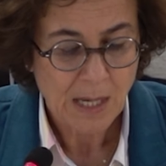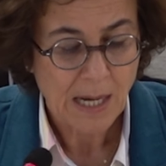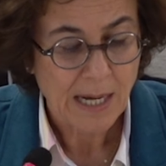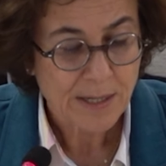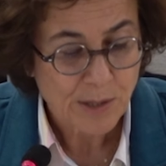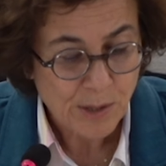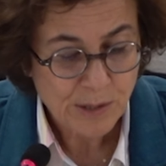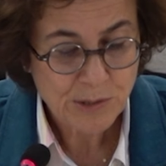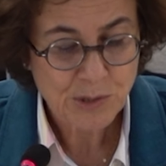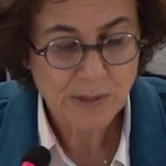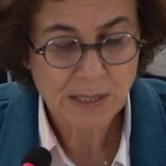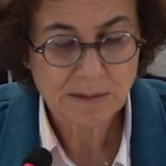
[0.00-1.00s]
I
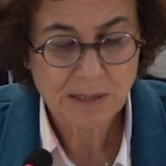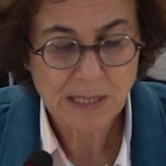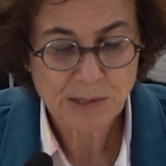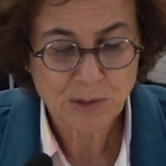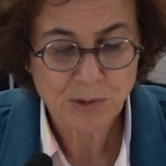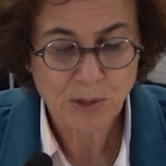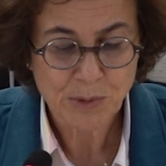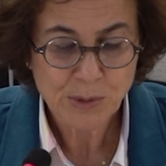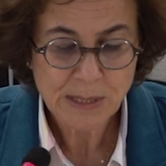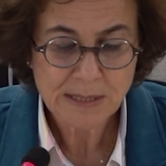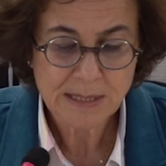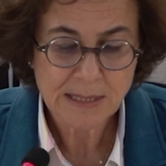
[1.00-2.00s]
urge the international
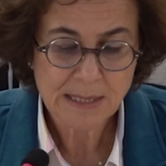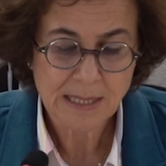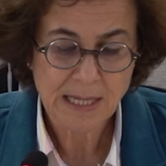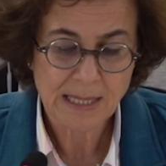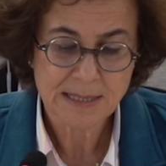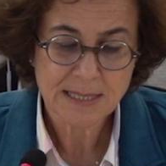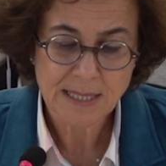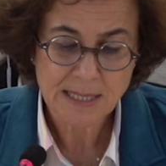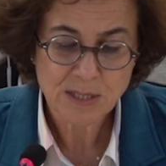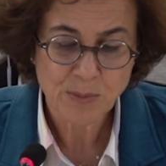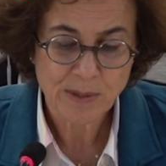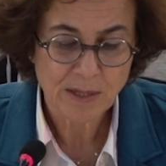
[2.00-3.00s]
community and
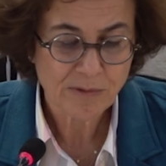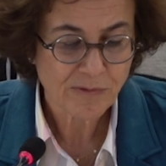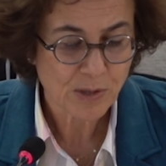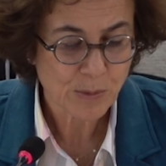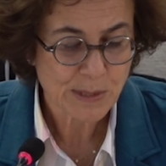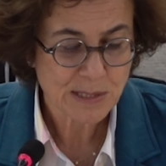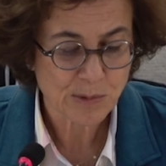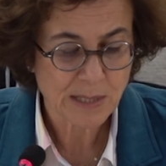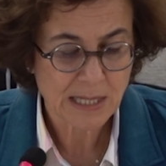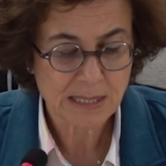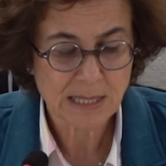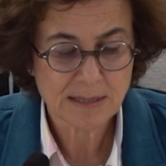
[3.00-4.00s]
states with influence to
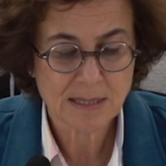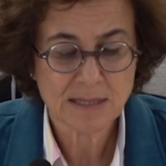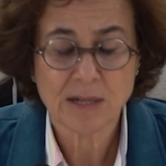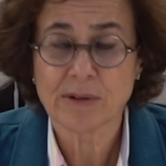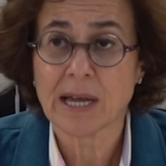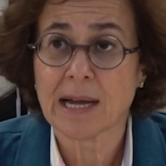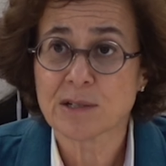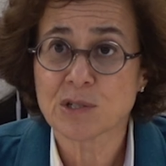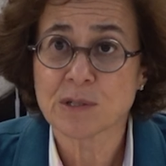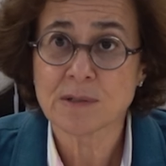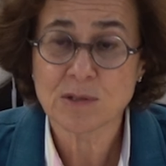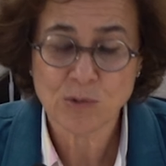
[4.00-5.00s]
take necessary
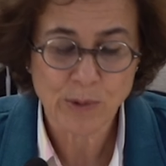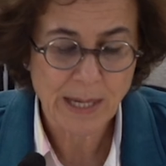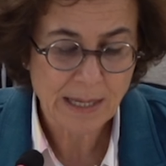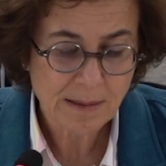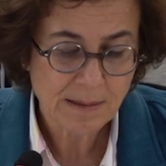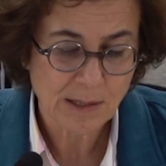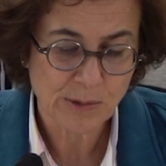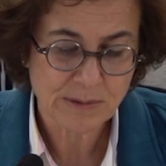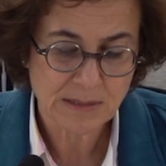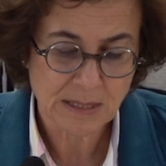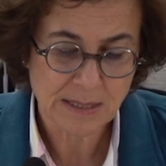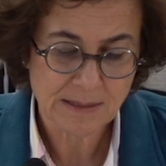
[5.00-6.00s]
actions to end the
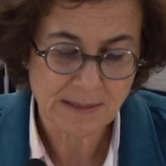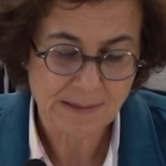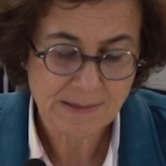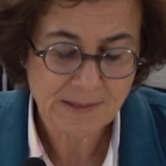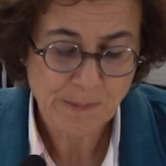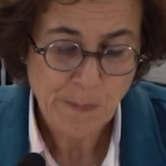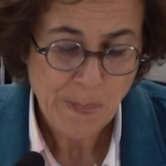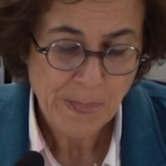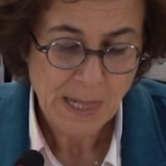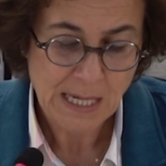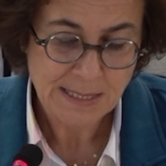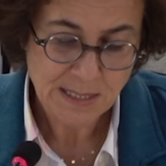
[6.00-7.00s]
hostilities
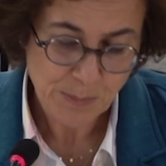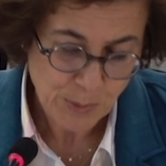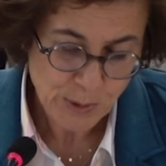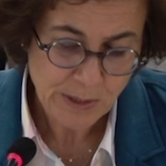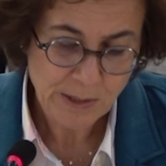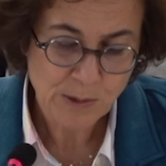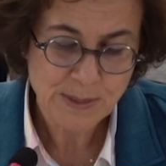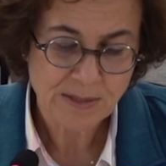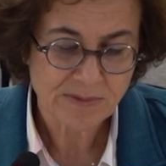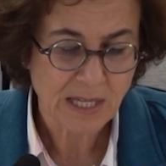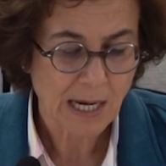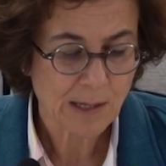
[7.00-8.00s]
and support
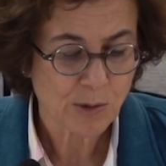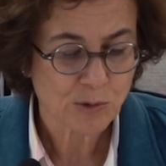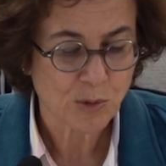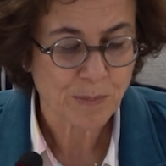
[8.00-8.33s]
inclusive dialogue to